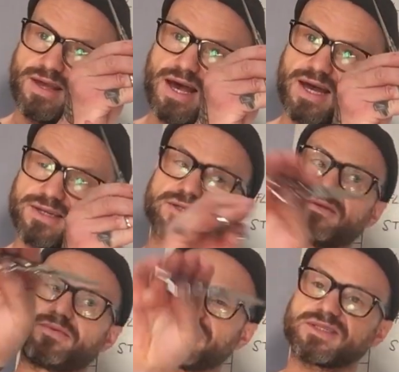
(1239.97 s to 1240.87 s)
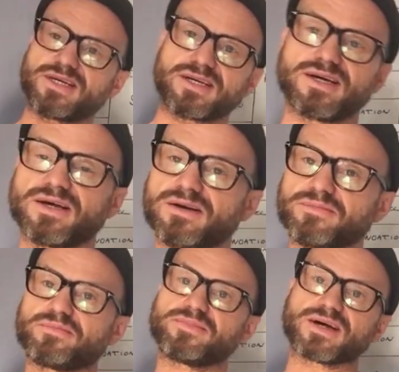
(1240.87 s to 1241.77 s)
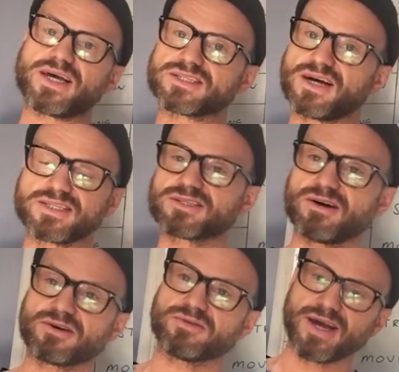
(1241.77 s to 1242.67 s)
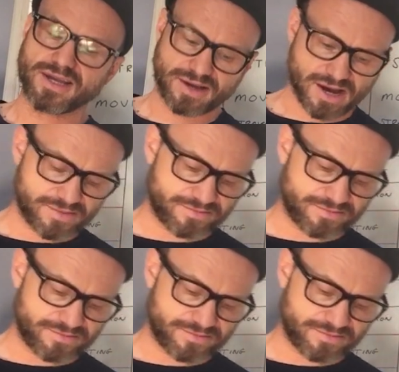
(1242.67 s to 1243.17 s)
and pointing. But again, slicing's got a great